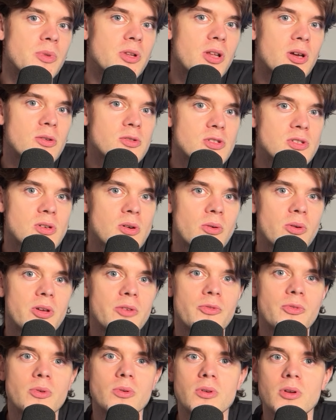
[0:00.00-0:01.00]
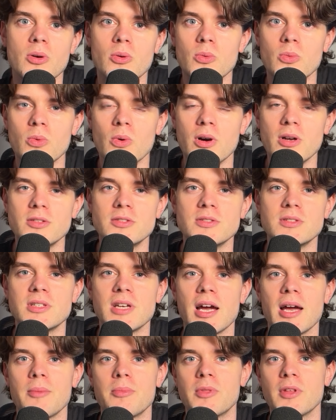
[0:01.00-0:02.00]
below, so if you don't want to
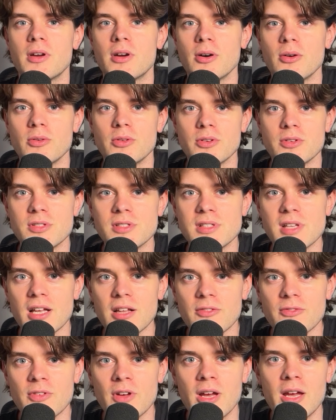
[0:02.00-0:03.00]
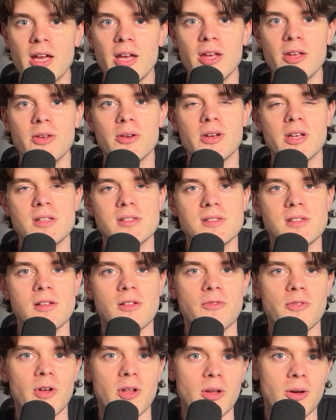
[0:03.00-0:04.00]
type the code yourself, you can
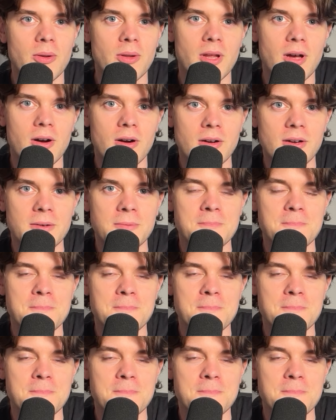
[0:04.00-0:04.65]
still follow along.